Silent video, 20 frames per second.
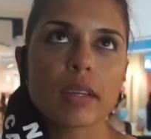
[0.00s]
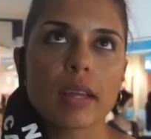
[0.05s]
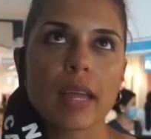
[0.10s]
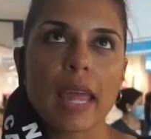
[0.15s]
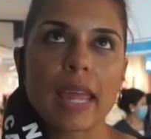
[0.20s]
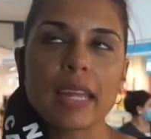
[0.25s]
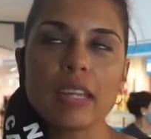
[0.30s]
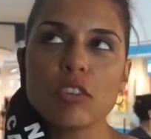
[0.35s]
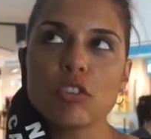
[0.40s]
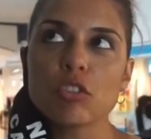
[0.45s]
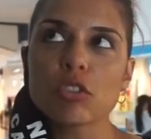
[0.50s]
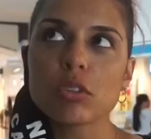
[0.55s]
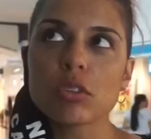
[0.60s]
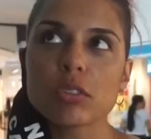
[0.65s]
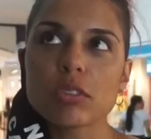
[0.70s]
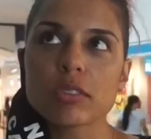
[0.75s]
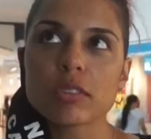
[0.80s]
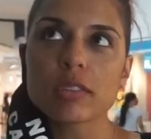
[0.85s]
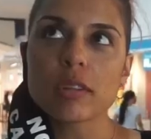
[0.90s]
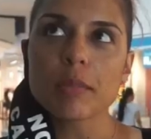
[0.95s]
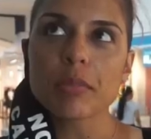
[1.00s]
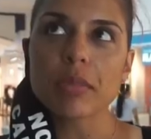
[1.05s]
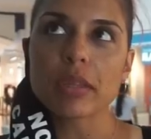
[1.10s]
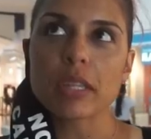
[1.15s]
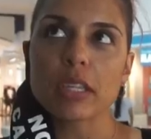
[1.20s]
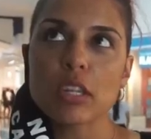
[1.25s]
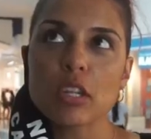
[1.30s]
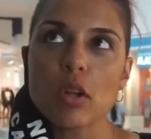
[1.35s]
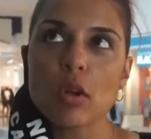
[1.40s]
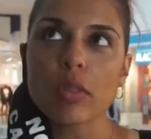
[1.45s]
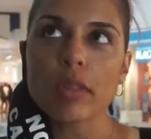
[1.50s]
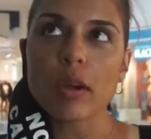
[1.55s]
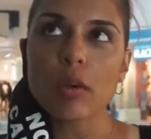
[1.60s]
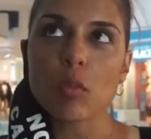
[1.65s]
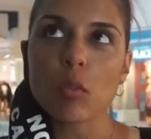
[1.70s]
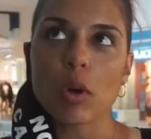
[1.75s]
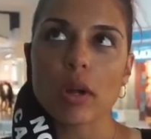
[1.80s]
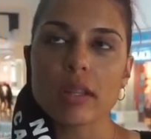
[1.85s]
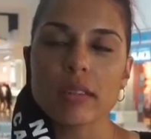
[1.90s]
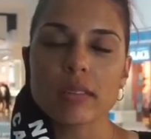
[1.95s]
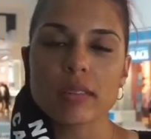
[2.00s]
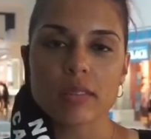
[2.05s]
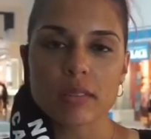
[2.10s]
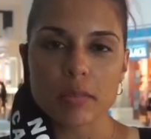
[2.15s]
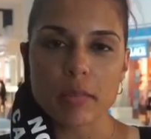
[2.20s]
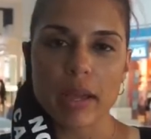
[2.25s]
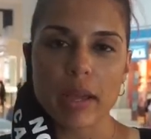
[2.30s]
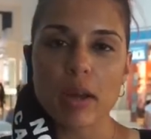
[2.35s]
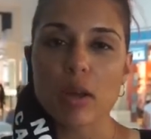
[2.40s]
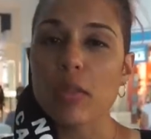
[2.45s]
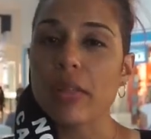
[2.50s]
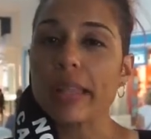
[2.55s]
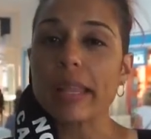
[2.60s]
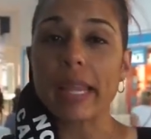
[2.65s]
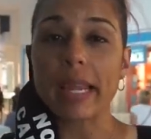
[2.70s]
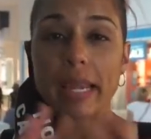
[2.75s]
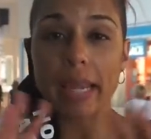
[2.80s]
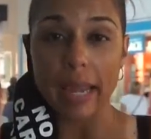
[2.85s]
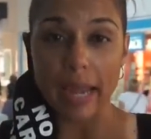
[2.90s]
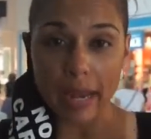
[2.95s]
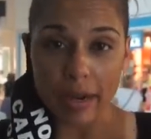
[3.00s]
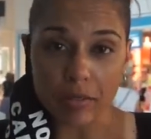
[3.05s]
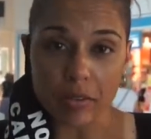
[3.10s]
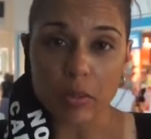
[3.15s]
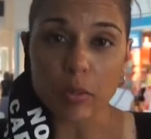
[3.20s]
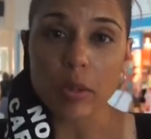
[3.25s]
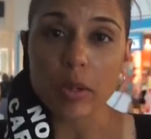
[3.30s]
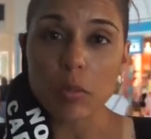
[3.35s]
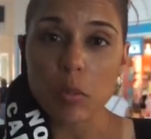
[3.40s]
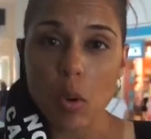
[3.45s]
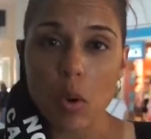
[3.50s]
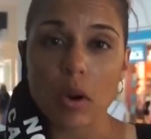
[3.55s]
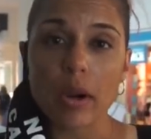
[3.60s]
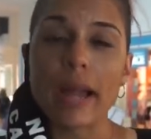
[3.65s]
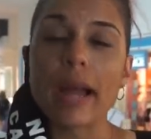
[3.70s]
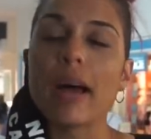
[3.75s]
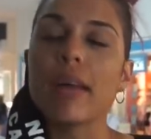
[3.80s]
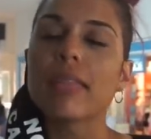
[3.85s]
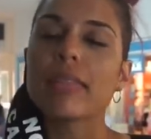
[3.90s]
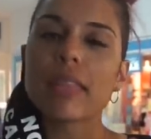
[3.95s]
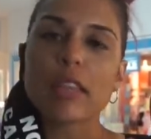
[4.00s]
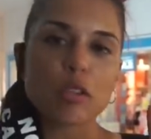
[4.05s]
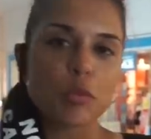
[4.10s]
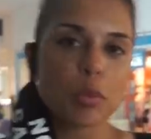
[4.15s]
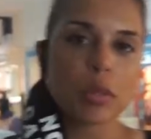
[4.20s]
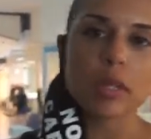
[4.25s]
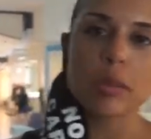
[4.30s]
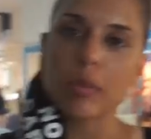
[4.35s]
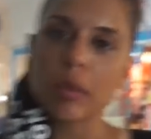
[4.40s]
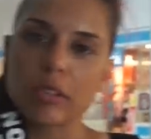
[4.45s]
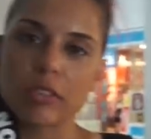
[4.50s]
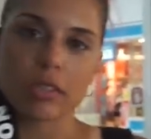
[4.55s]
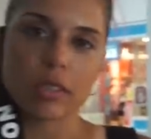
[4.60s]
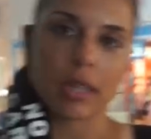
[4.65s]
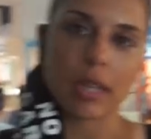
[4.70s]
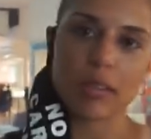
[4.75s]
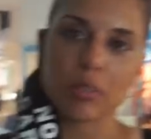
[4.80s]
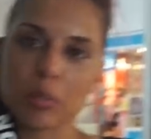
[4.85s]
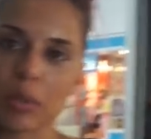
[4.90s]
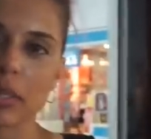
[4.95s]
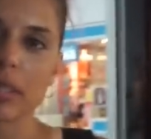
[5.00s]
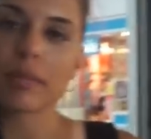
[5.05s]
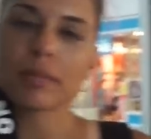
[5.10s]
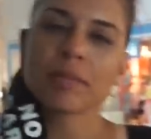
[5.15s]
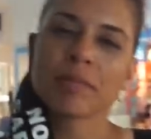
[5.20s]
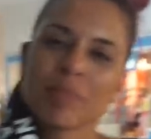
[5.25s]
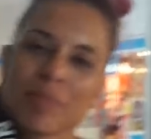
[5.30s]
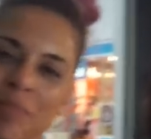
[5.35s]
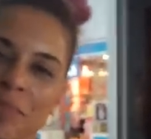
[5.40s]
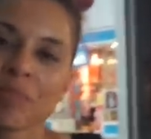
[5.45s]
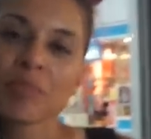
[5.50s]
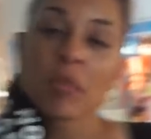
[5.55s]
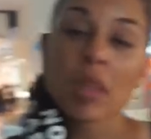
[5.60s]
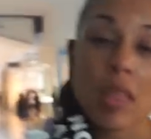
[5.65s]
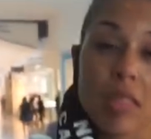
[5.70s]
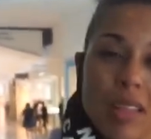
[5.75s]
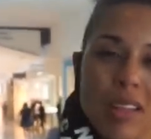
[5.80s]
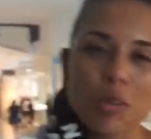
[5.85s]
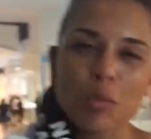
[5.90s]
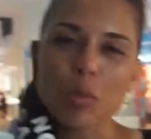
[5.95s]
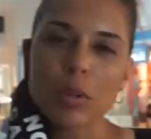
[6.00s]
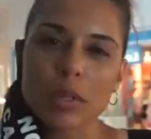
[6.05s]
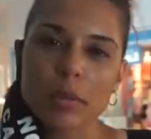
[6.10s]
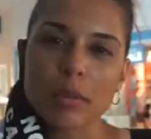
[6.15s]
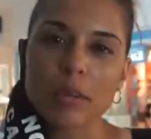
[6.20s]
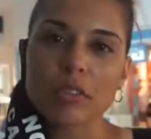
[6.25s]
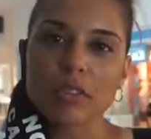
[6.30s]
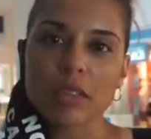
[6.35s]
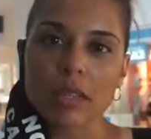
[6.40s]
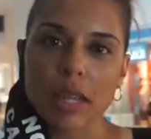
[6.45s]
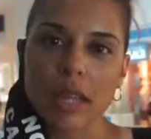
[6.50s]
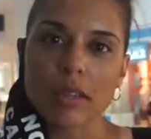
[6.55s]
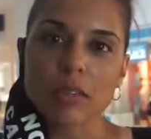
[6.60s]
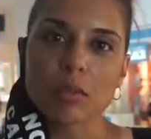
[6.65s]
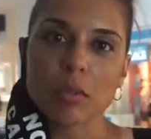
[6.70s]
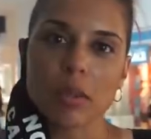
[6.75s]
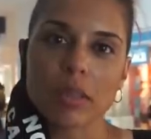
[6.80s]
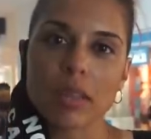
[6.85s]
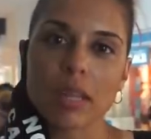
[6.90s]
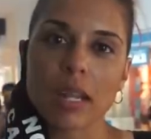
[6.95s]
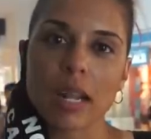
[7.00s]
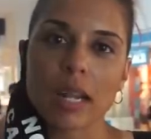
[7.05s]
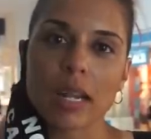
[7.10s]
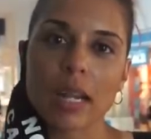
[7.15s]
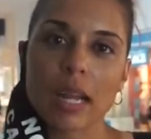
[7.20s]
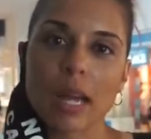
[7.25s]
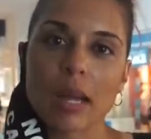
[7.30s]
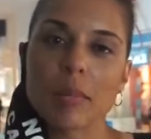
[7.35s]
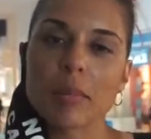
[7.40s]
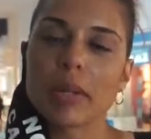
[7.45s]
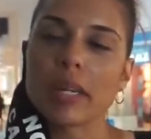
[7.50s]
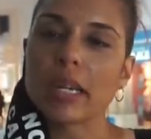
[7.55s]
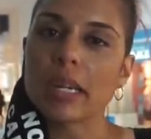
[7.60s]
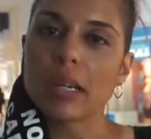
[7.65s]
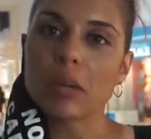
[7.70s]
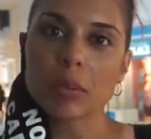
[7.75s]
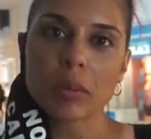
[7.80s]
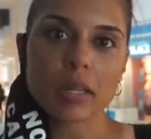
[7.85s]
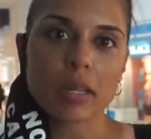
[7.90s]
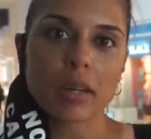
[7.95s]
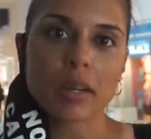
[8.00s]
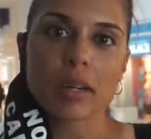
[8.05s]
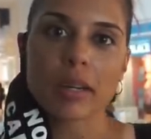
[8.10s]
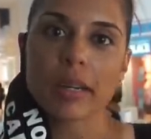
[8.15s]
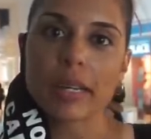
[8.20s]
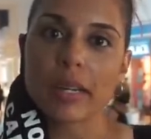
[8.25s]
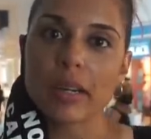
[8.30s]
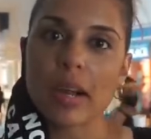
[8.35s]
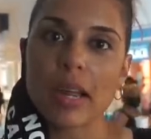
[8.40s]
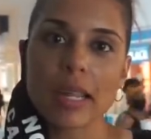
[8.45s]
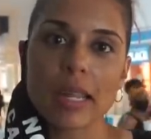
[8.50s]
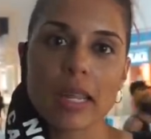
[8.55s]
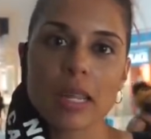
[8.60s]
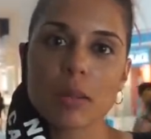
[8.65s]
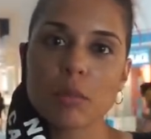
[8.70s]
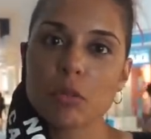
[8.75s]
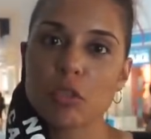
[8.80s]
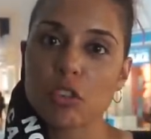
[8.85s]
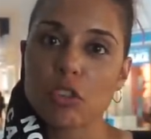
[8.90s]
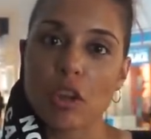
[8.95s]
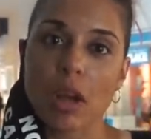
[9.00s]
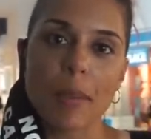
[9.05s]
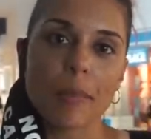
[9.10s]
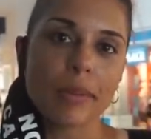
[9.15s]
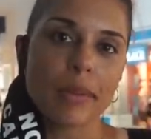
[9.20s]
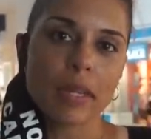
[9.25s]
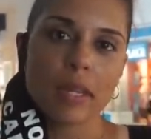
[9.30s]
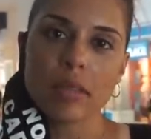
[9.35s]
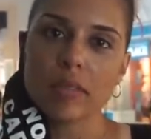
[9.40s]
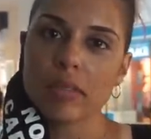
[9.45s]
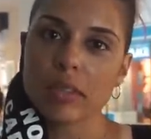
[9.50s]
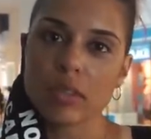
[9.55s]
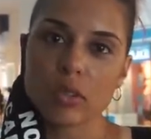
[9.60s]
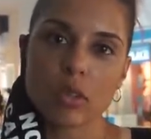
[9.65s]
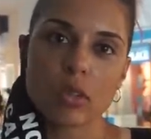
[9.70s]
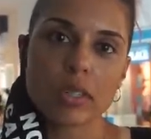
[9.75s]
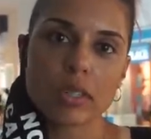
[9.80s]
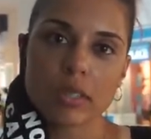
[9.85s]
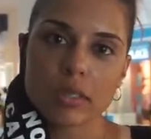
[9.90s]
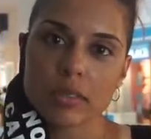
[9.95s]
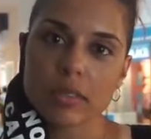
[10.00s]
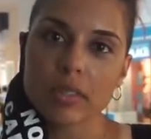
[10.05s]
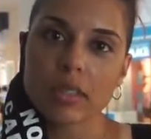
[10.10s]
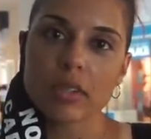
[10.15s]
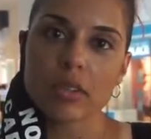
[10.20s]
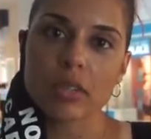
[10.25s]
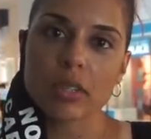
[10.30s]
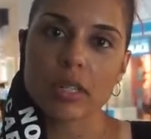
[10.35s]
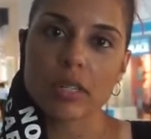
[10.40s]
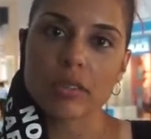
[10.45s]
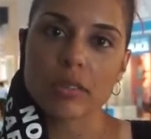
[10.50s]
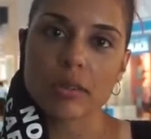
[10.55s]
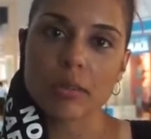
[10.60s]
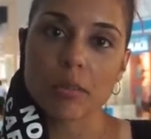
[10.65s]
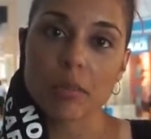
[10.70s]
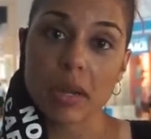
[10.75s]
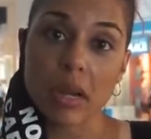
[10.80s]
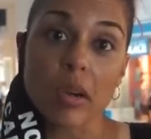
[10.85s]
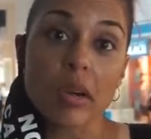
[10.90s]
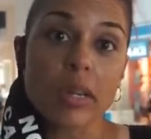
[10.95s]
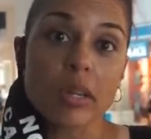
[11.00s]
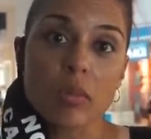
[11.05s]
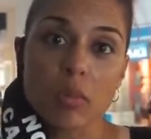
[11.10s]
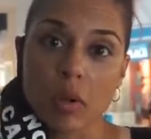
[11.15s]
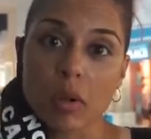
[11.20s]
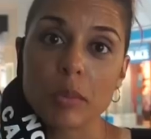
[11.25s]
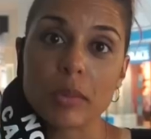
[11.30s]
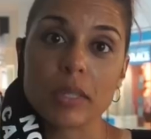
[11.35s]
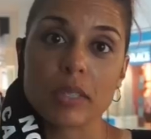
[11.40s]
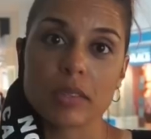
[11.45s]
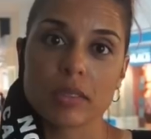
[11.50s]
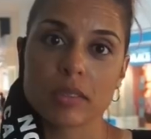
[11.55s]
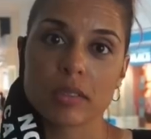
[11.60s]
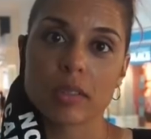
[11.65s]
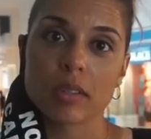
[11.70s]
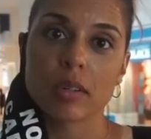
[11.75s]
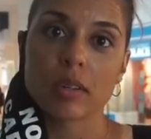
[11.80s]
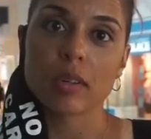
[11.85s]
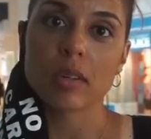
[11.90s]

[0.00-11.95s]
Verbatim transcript: angel something? You know that one smell that like everyone wore out? That's pretty much the last one. That's pretty much the last one that I got. here we are. Here I am shopping in Victoria's Secret as a married woman. So